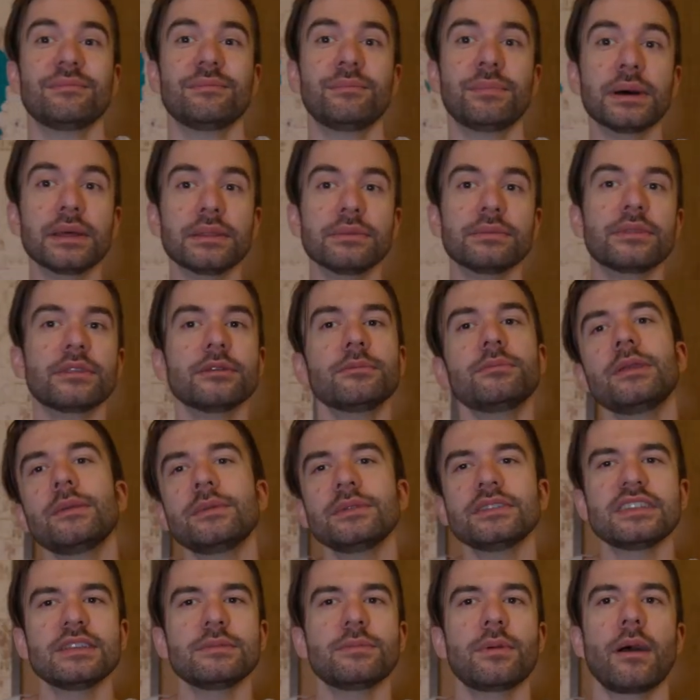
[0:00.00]
But the
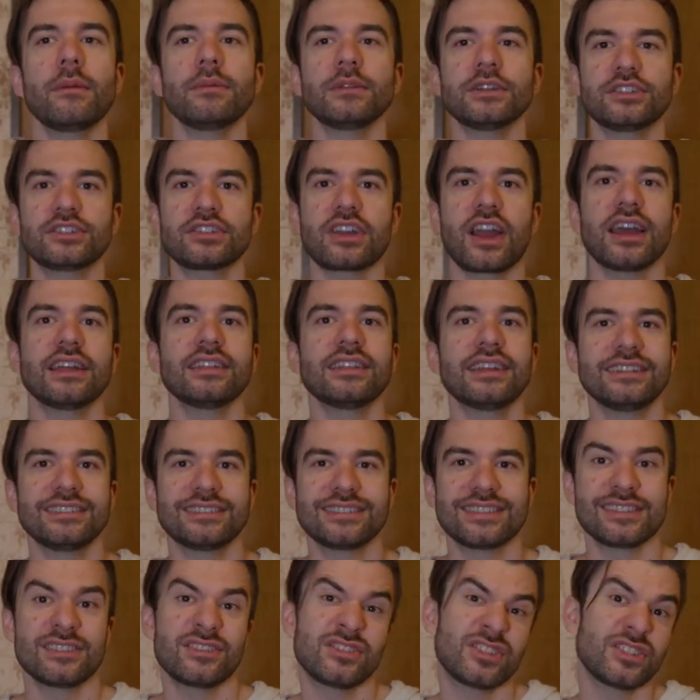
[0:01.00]
BBC published
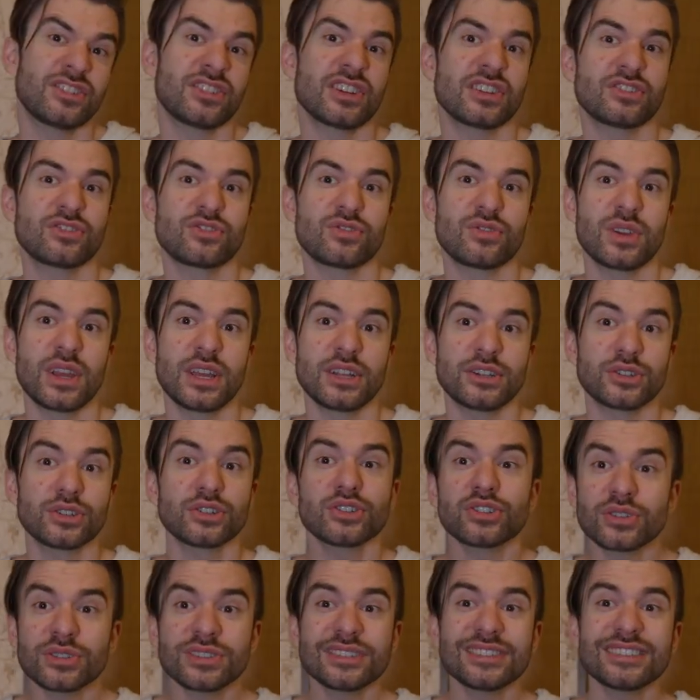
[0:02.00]
guidelines that suggest creators
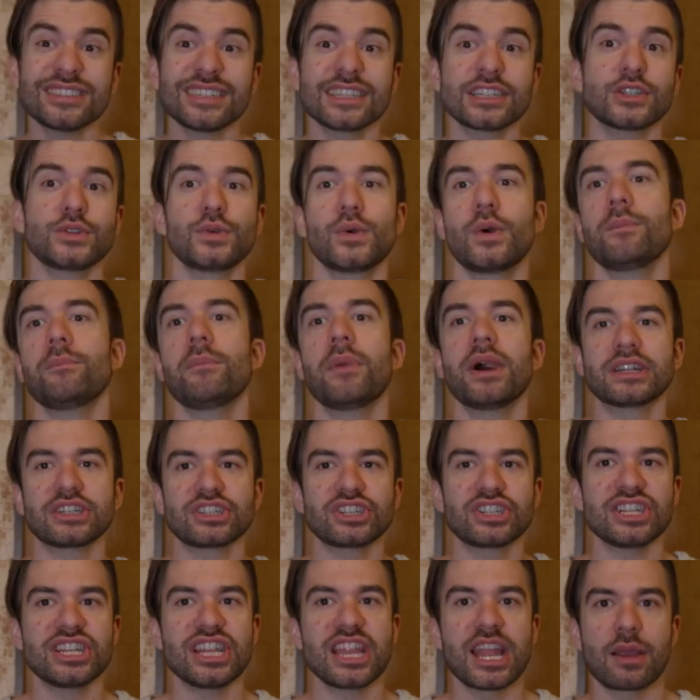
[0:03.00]
should stick to a
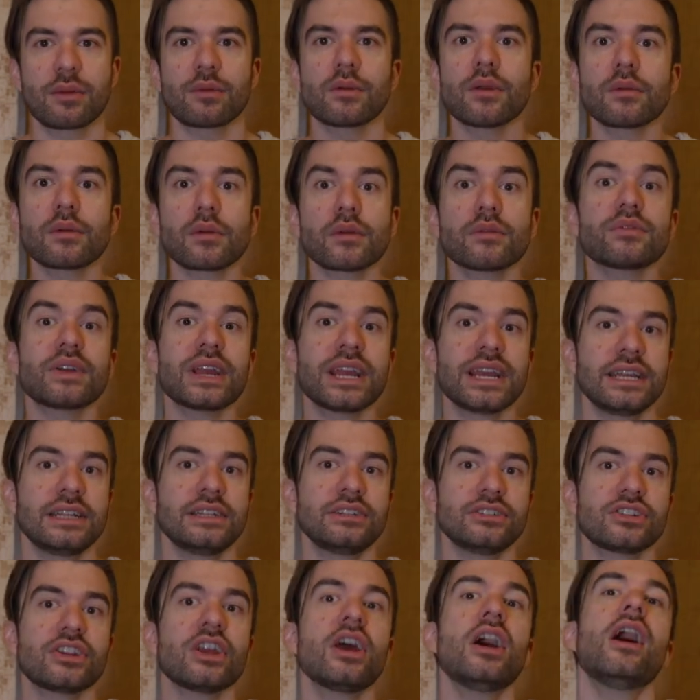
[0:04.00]
much narrower
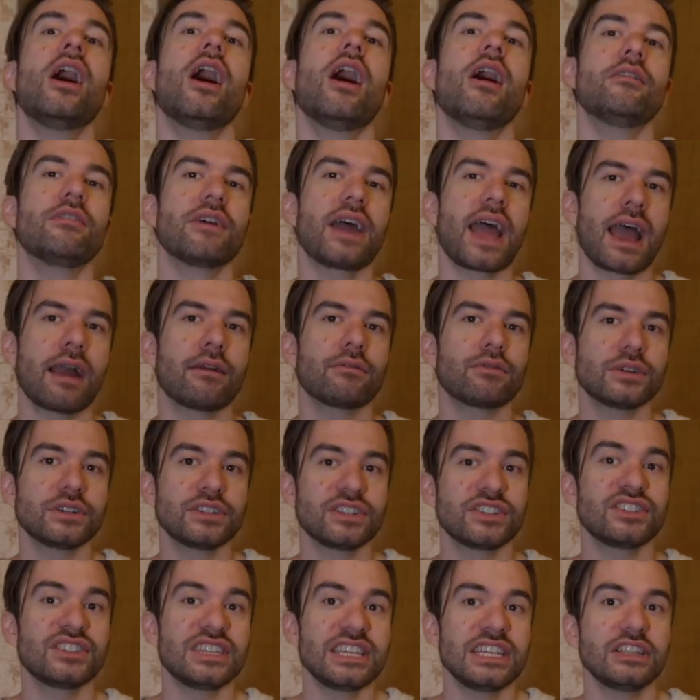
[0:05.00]
range of average
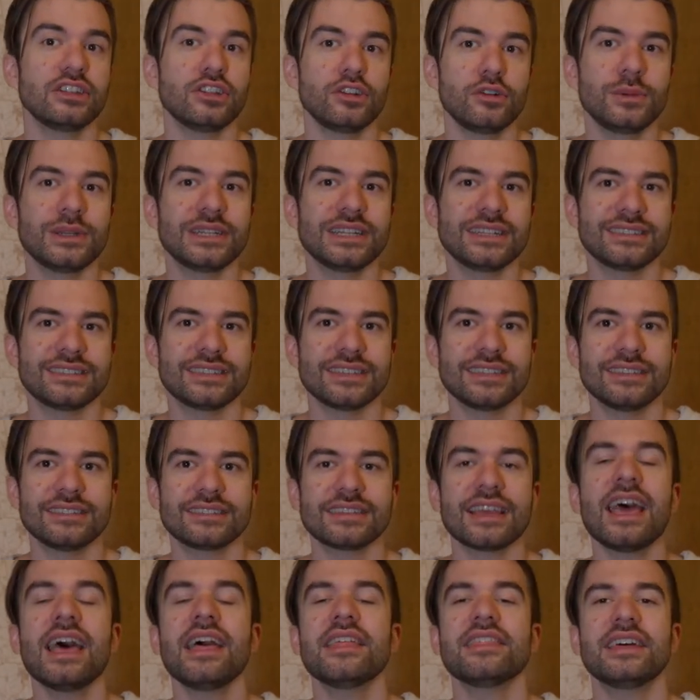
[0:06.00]
scene luminances
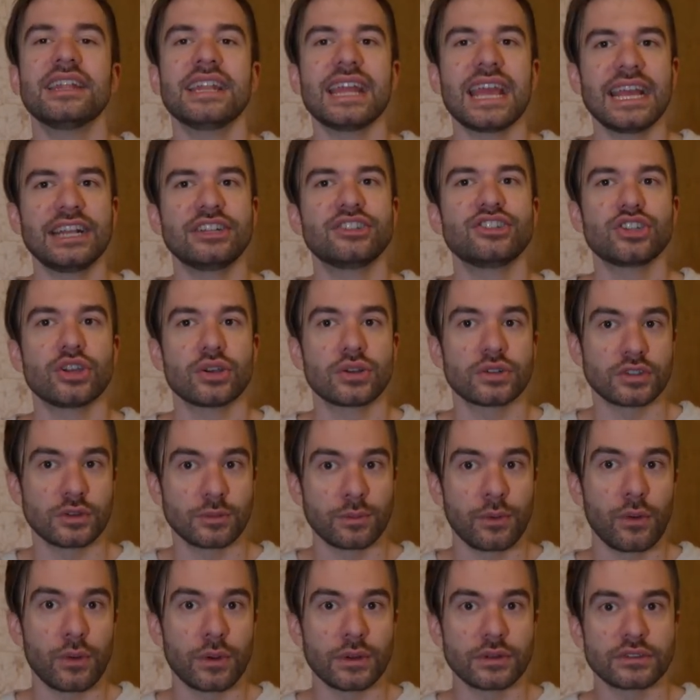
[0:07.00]
than HDR
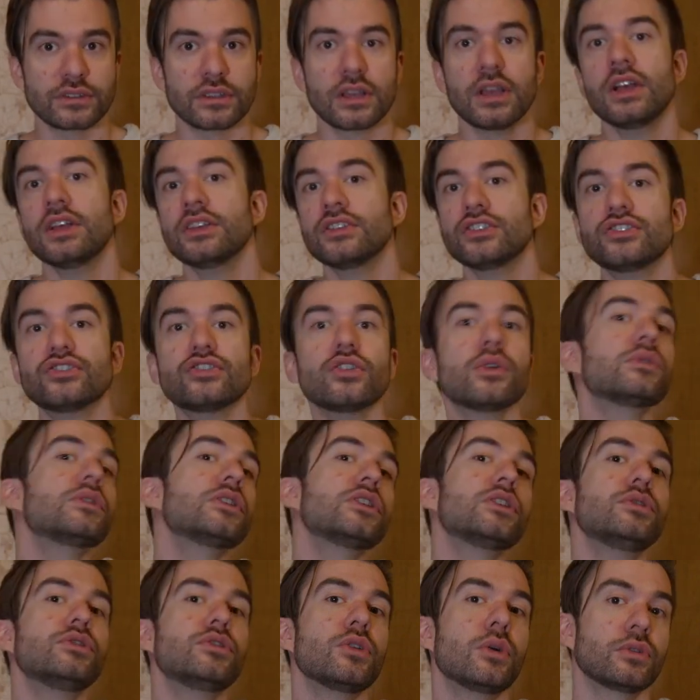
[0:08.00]
supports so that
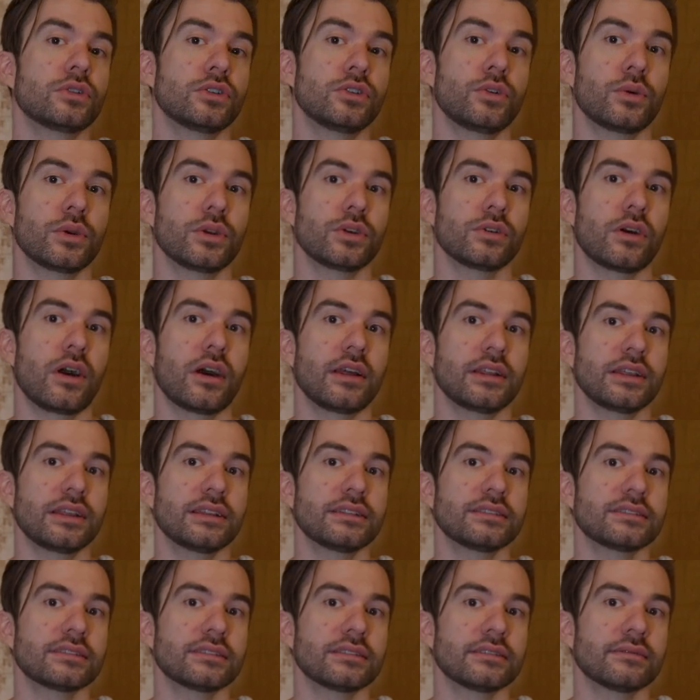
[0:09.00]
you don't annoy your
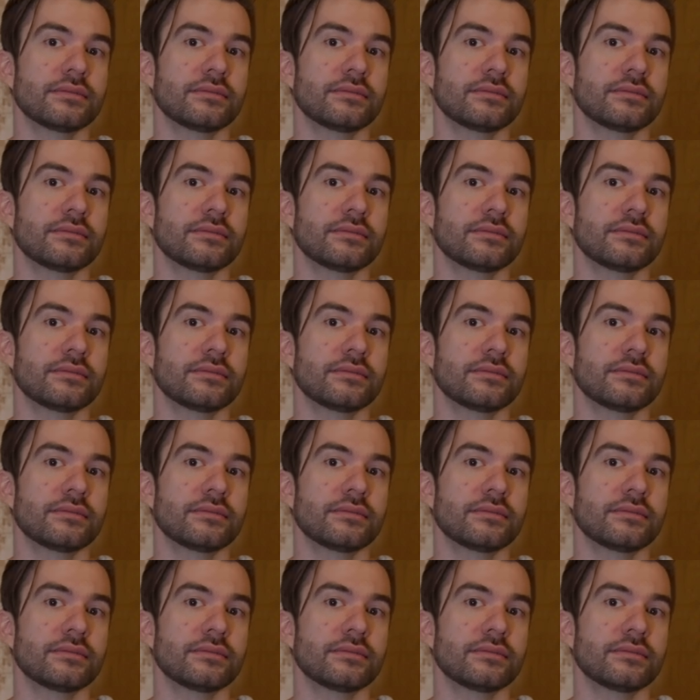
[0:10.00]
audience.